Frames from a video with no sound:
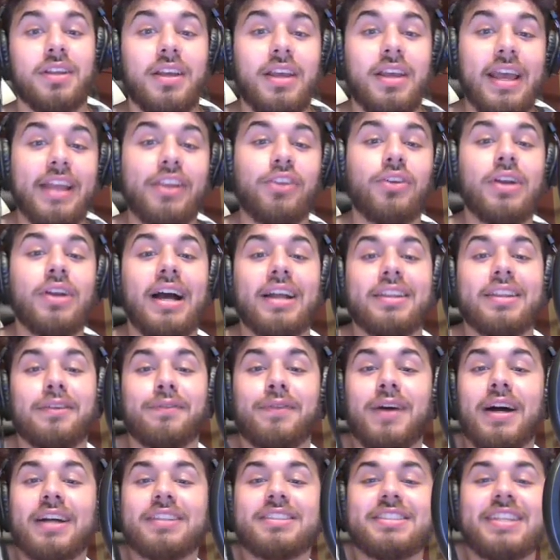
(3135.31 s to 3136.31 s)
And you got
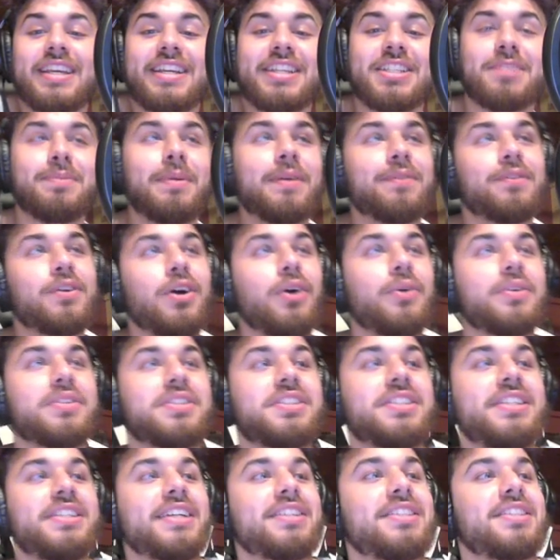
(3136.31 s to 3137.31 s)
Devontae Smith going
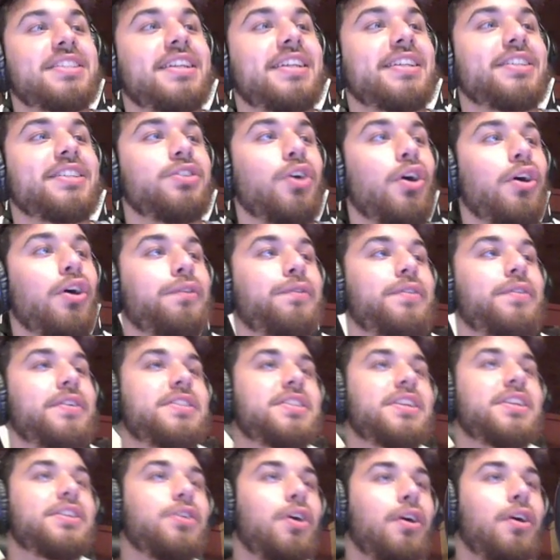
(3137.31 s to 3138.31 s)
6 to the Dolphins.
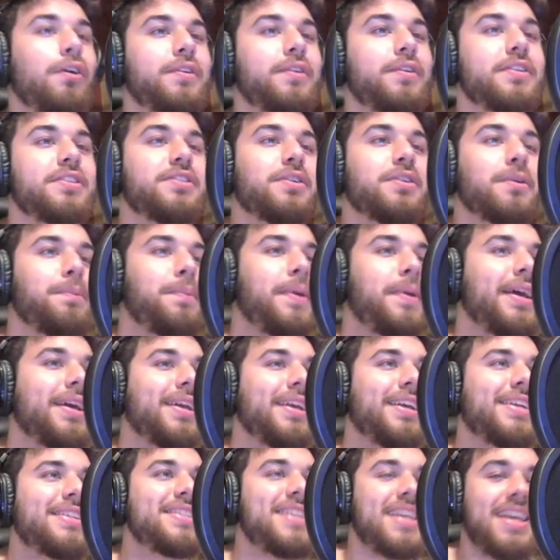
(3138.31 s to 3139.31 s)
The Dolphins, their pick
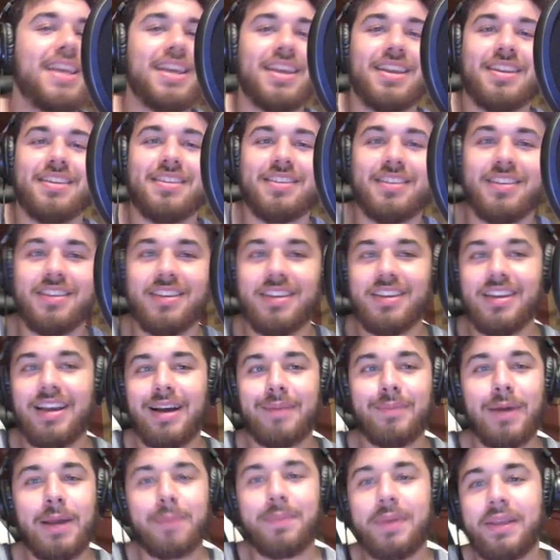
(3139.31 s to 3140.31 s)
is in. I
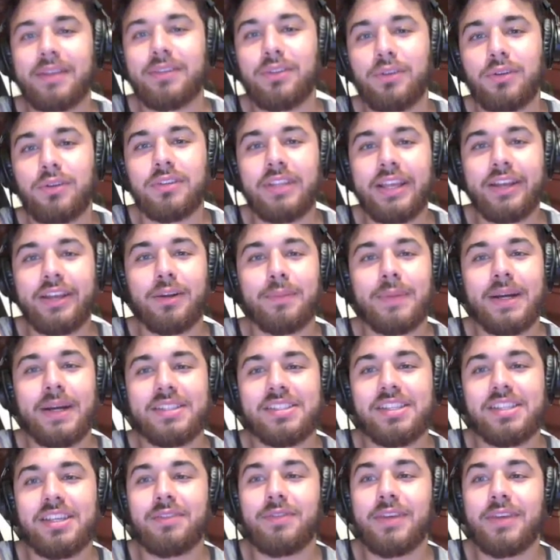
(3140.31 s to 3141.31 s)
might be a little late on my
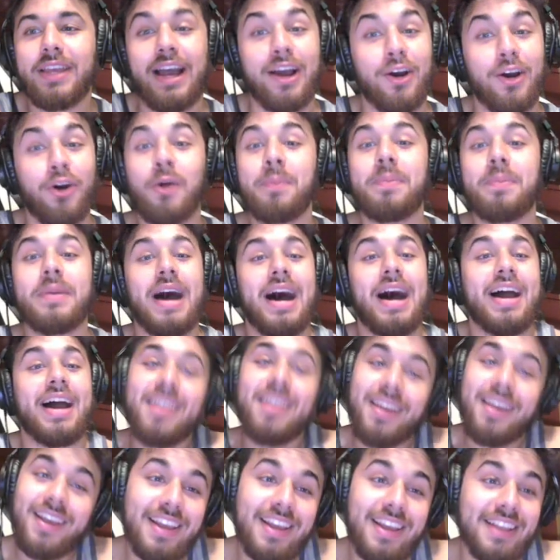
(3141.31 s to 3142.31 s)
TV. I hope not.
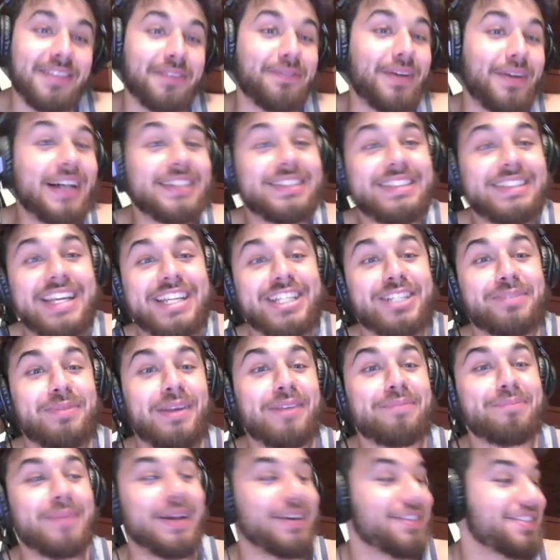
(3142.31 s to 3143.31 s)
Devontae
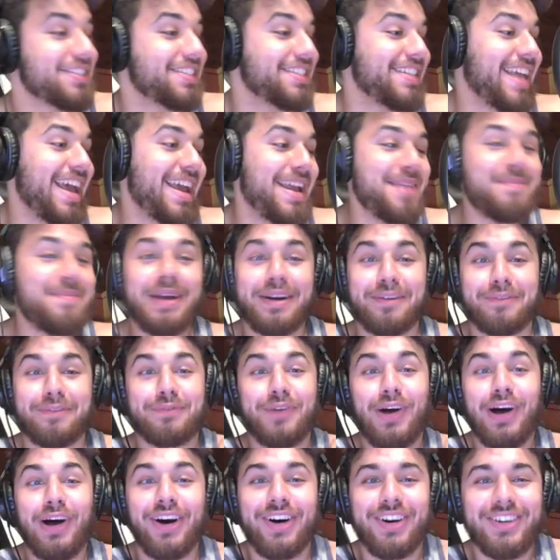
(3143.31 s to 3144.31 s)
Smith better stay. He better
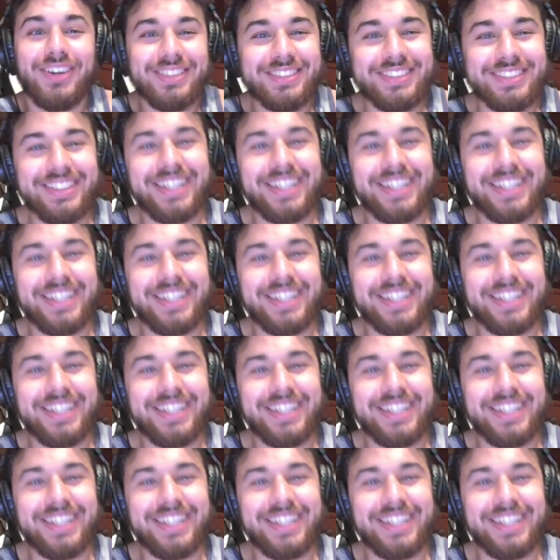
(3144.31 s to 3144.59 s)
fall.